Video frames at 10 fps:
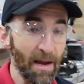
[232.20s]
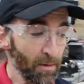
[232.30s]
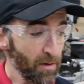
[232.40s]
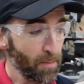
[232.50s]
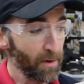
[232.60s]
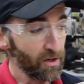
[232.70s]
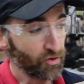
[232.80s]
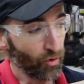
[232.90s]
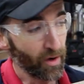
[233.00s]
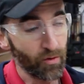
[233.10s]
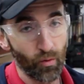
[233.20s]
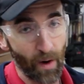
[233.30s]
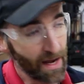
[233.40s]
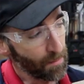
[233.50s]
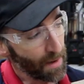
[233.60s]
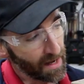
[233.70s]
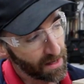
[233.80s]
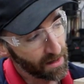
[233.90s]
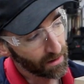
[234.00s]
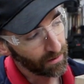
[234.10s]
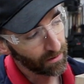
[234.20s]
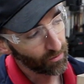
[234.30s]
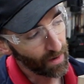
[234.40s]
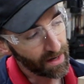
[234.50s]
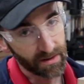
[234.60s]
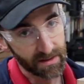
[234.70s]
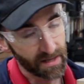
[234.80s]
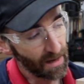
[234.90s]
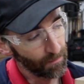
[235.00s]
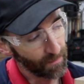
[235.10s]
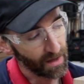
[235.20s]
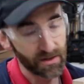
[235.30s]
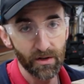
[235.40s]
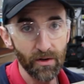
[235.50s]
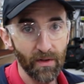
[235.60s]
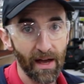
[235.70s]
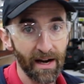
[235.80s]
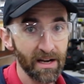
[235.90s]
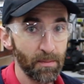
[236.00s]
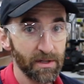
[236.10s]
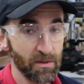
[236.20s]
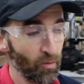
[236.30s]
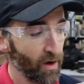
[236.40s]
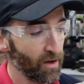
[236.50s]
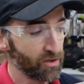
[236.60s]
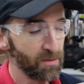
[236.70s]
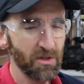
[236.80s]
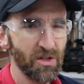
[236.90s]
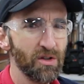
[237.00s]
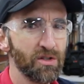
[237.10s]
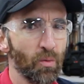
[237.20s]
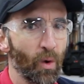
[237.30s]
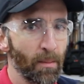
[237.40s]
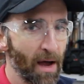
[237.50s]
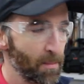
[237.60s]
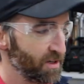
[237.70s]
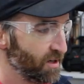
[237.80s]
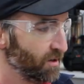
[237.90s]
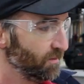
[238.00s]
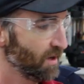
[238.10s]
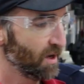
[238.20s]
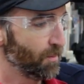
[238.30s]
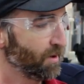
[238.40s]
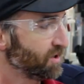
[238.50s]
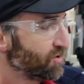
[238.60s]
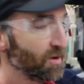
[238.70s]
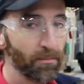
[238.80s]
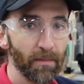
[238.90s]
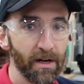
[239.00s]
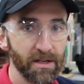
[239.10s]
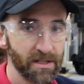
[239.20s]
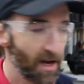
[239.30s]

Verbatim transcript: Now I'm gonna be putting a drawer in right about here, right at the top, and to do that I need to put some rails. So I'm just gonna use some one by material and put a strip on each